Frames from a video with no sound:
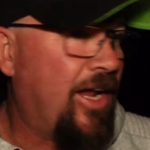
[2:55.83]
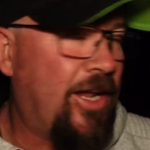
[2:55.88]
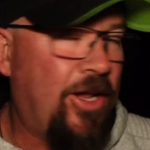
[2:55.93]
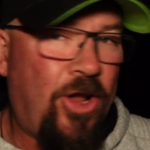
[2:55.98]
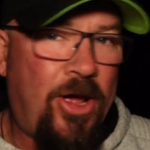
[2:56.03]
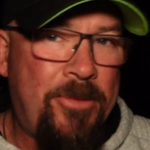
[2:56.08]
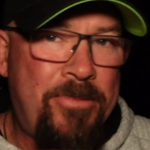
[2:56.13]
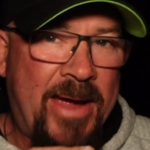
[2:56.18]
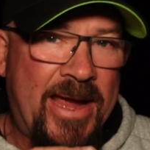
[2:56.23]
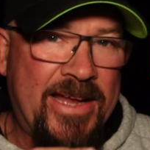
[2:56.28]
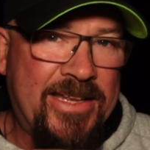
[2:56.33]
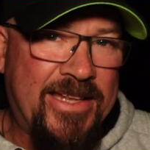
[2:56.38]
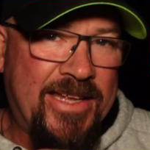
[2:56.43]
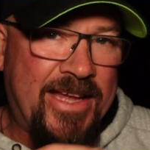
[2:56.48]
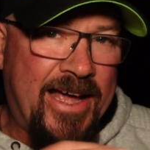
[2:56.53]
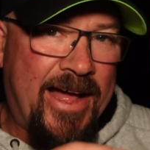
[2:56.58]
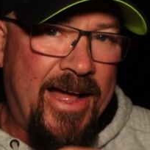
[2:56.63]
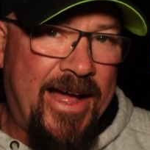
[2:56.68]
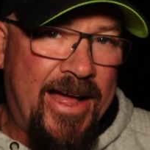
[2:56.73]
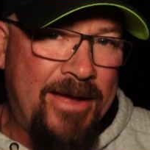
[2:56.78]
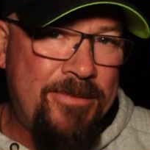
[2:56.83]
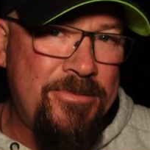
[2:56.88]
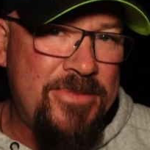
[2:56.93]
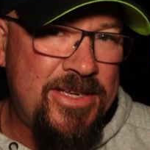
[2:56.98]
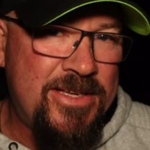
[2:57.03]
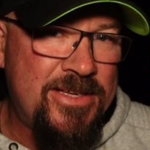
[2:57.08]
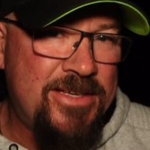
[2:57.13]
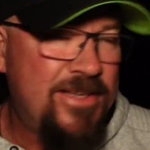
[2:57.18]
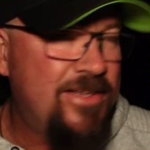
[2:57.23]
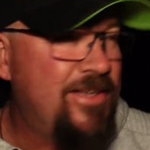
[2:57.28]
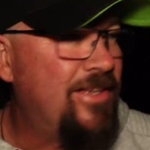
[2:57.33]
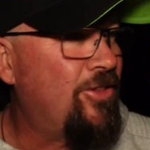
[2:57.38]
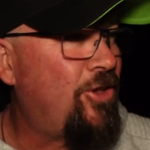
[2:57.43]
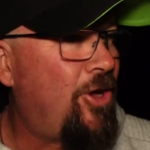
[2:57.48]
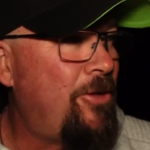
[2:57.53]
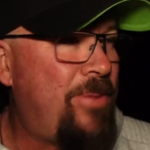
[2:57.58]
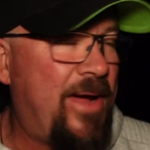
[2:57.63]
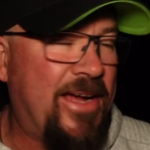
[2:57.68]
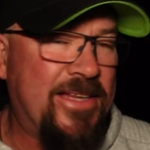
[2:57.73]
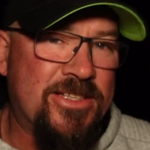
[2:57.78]
going to light paint the arm,
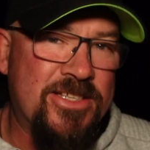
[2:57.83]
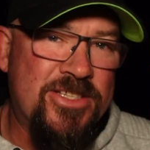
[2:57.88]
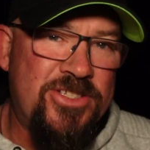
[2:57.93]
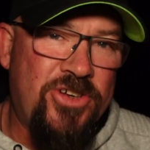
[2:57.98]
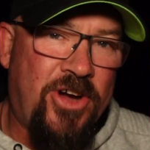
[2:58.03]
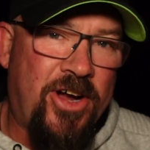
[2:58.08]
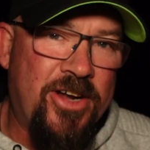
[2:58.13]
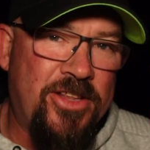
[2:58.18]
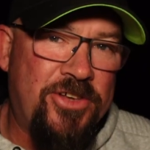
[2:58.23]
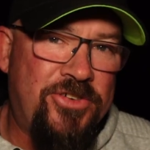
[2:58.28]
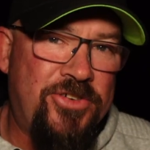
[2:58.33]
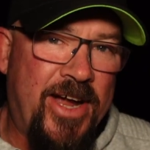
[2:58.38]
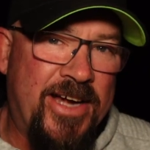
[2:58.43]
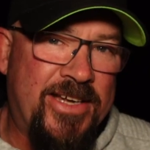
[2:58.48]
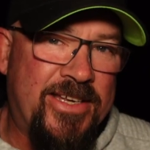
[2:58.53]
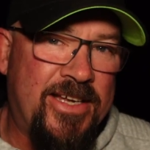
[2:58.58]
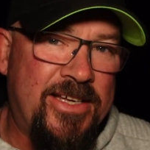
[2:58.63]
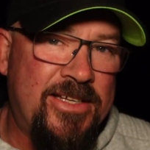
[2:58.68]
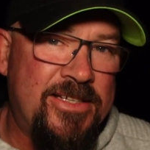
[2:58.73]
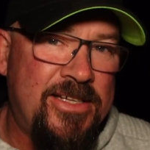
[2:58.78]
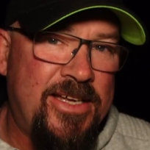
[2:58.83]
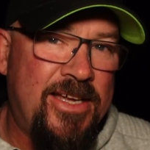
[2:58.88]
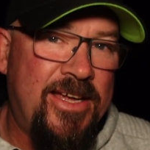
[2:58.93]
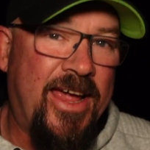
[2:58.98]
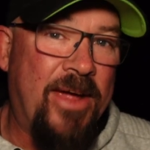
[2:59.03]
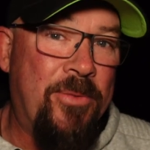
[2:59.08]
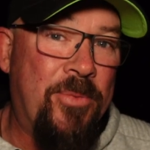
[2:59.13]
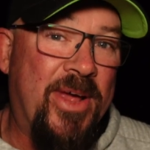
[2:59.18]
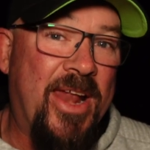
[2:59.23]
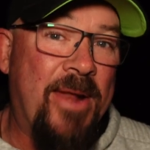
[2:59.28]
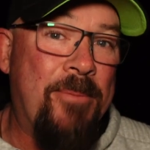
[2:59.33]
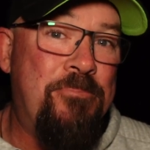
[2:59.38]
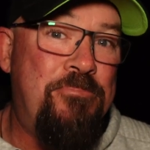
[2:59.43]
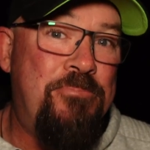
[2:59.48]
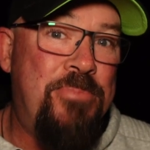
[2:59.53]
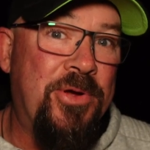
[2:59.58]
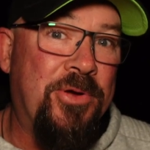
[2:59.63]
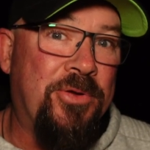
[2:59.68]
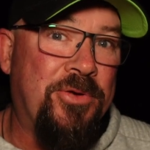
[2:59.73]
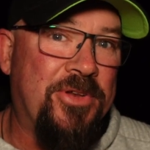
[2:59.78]
light paint the side of the tractor, and we're going to
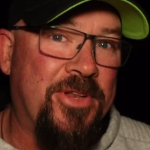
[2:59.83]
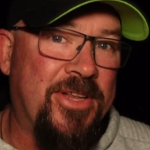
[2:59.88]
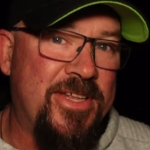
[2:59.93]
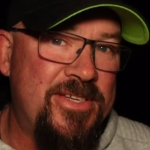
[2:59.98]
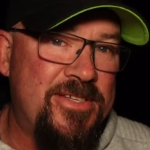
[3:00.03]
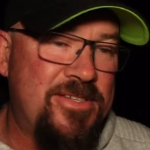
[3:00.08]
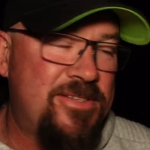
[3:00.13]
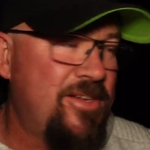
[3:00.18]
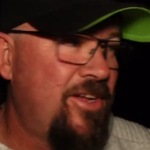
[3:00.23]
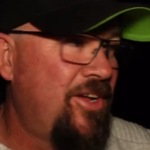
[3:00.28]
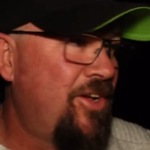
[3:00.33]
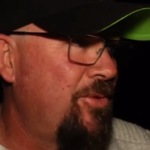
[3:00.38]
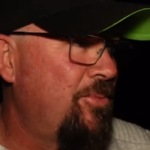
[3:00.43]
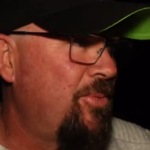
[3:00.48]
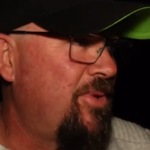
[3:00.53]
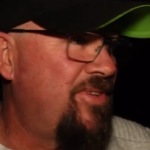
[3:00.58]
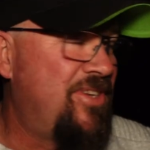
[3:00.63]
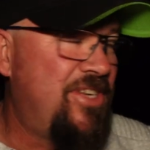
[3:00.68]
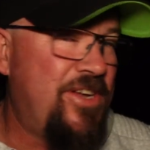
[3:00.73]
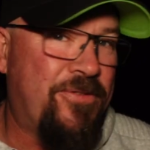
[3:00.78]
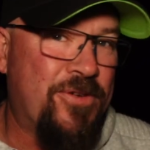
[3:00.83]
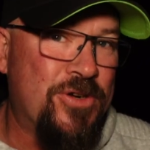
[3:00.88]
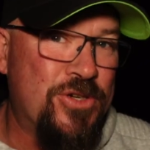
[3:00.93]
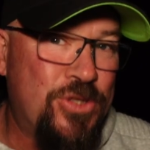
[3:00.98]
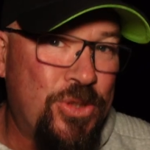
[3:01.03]
build this with different